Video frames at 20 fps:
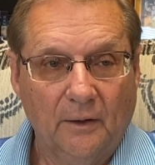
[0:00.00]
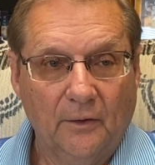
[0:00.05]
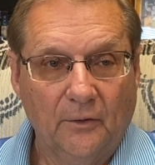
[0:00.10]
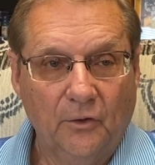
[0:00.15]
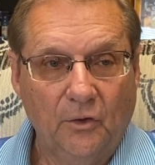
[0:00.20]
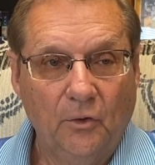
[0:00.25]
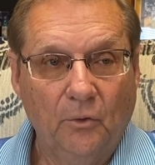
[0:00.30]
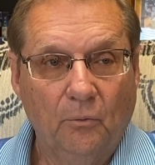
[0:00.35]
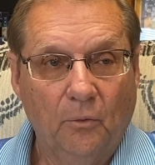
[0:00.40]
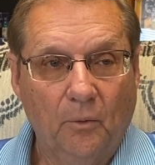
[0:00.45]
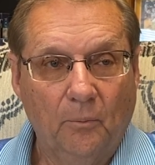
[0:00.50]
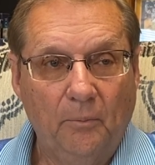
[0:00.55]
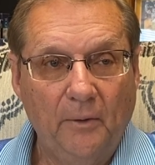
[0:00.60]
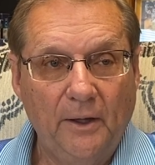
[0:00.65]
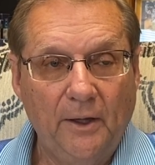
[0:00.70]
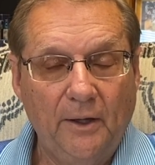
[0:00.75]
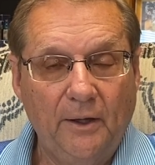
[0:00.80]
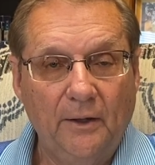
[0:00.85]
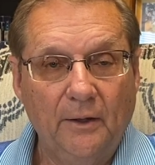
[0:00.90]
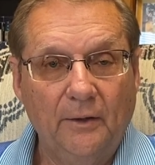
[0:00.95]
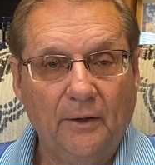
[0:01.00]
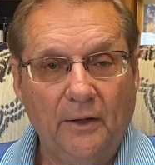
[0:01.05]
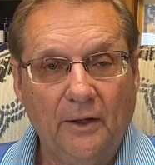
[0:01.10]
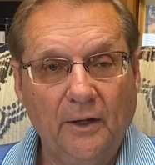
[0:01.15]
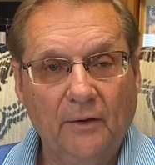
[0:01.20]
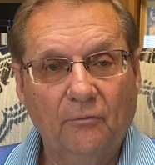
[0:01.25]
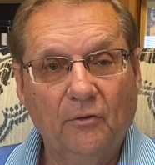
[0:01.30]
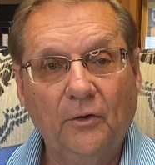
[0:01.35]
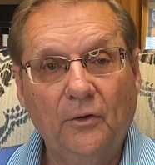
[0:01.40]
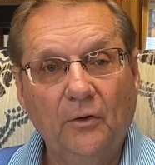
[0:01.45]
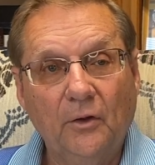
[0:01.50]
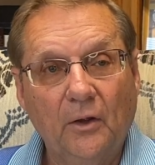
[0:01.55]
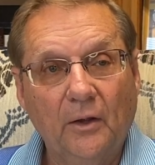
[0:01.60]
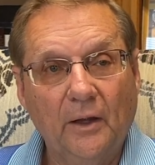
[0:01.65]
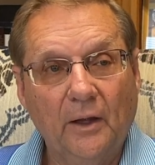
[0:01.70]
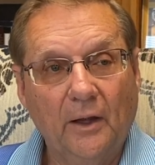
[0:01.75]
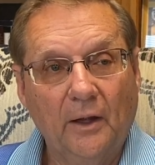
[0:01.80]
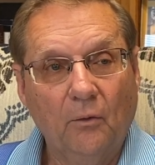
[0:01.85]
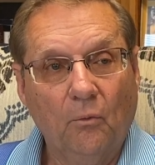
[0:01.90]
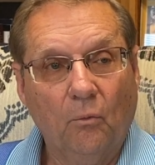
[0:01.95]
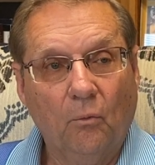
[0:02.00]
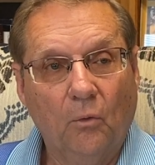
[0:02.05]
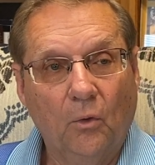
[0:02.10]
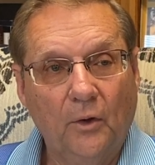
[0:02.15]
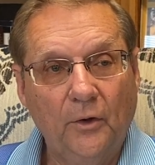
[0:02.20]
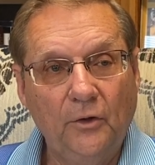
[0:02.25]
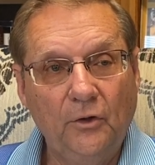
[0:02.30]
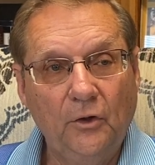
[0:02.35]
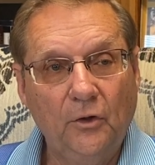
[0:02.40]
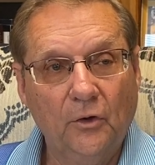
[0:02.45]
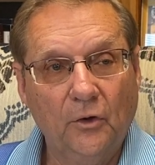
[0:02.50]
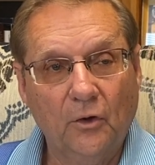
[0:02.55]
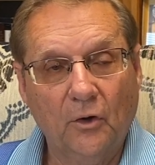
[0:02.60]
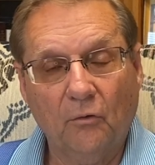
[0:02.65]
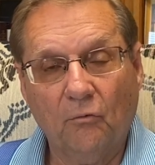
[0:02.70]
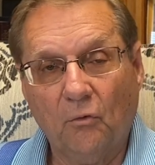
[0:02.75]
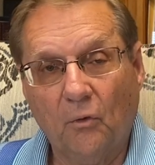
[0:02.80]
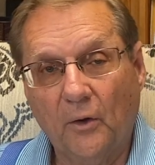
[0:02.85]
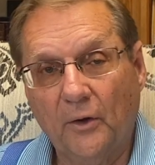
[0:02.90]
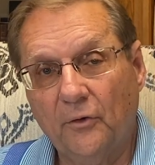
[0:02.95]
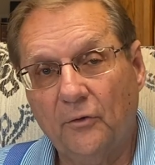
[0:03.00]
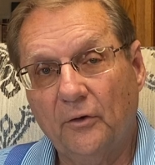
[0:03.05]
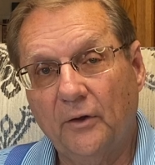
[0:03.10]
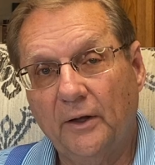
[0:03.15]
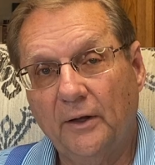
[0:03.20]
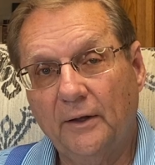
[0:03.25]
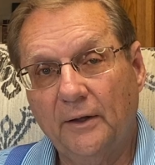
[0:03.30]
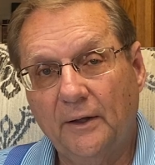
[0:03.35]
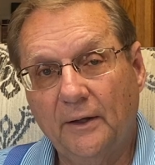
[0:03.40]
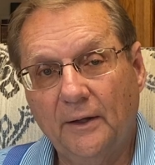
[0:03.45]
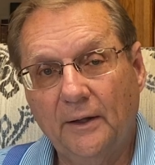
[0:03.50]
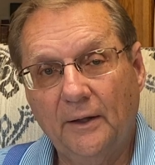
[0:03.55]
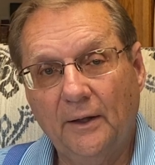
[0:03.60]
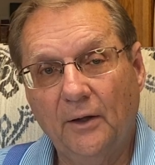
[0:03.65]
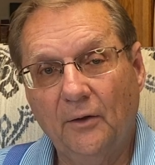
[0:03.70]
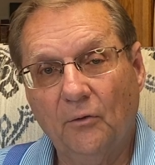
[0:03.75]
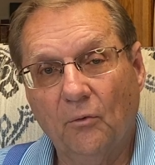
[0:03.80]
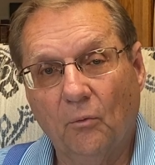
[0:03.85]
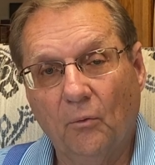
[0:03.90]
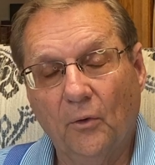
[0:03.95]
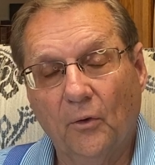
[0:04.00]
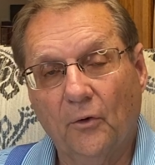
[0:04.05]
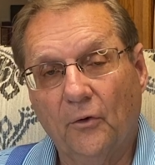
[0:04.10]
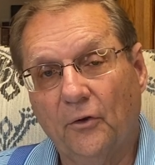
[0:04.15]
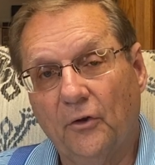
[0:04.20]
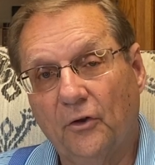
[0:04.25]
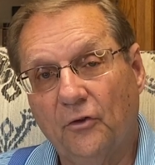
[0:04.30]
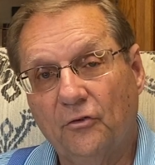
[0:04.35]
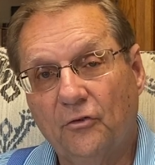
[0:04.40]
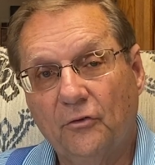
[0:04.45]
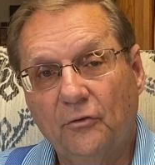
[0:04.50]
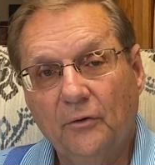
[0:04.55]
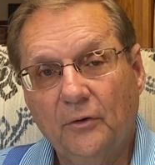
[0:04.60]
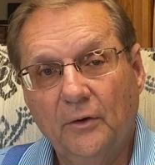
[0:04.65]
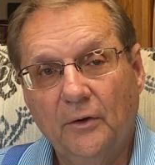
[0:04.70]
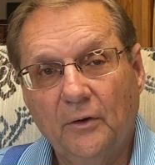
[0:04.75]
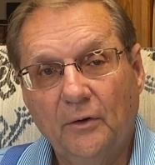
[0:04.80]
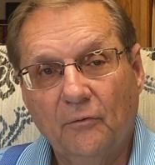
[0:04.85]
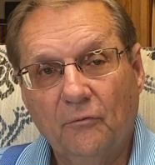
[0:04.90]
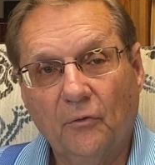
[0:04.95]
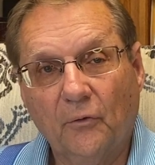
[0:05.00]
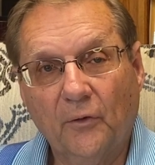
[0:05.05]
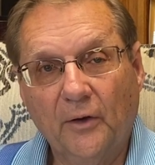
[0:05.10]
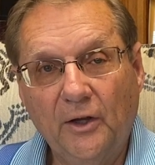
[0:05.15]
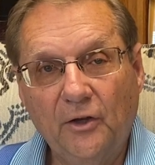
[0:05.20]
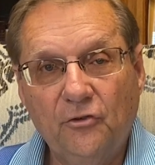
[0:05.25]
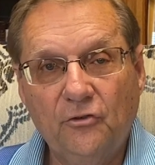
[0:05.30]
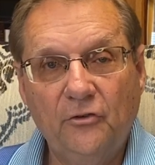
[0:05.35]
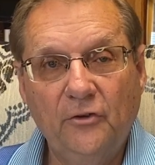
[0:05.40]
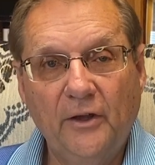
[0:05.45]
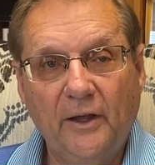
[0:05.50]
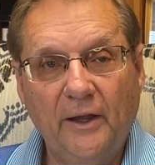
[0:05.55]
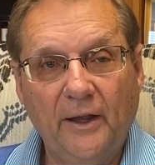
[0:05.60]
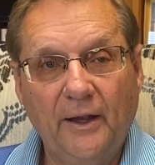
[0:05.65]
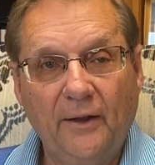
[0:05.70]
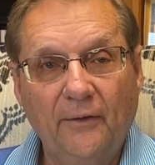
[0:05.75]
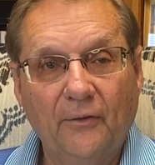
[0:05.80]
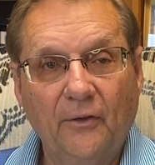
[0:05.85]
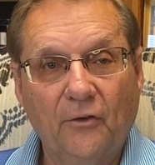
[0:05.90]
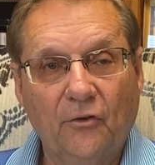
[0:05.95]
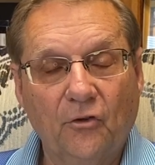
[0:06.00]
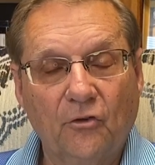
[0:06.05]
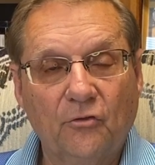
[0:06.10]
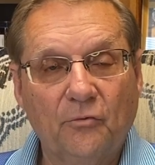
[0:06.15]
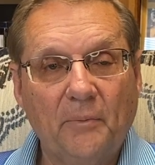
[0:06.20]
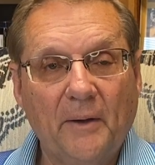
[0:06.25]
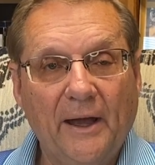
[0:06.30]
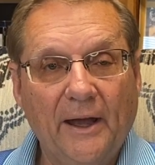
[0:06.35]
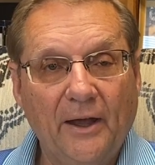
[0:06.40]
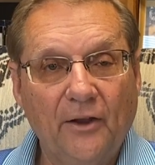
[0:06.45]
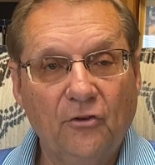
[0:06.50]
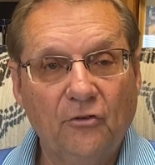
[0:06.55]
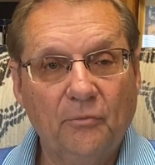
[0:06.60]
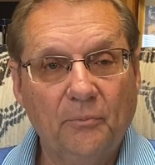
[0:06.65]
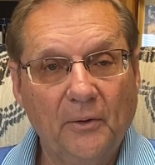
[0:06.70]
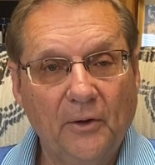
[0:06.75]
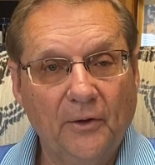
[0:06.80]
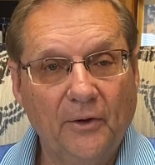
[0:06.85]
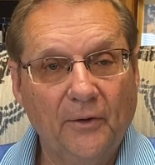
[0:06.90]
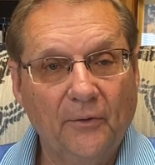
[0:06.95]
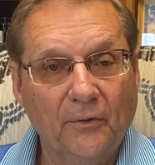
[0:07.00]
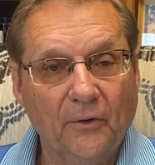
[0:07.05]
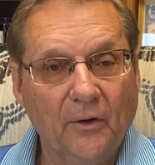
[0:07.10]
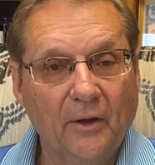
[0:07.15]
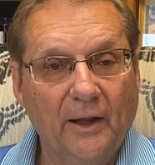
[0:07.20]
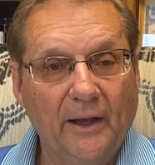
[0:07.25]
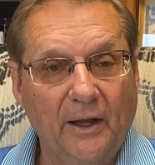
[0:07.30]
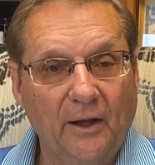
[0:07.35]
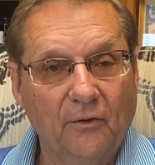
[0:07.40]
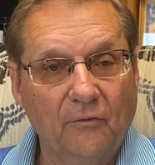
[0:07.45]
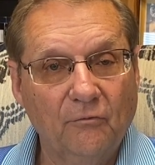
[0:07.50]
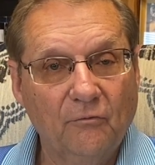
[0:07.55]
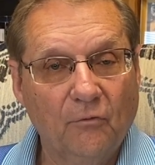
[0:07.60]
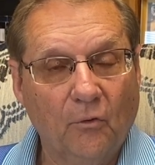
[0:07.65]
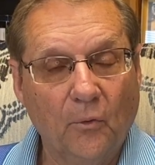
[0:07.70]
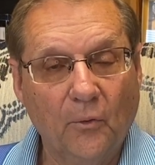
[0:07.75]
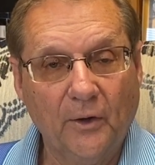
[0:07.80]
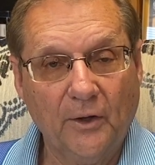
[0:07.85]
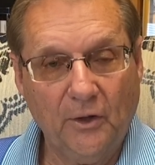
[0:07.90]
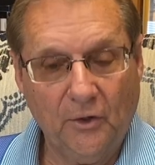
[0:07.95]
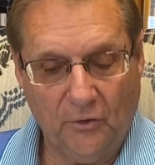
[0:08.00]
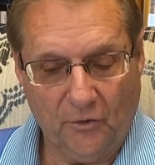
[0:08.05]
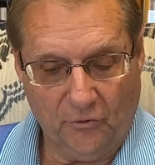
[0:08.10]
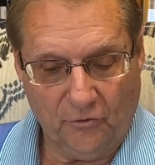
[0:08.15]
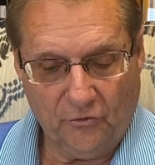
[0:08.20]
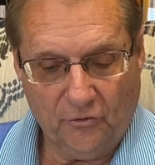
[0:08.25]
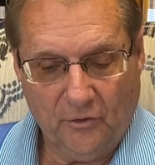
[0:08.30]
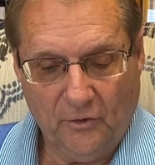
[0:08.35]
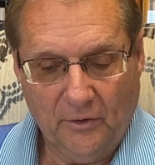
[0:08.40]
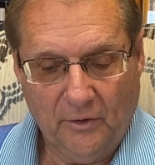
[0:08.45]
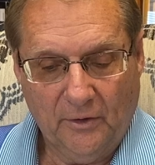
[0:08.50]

You will be given 1 year of wandering in the wilderness for each day that the spies spend in the land, 40 years.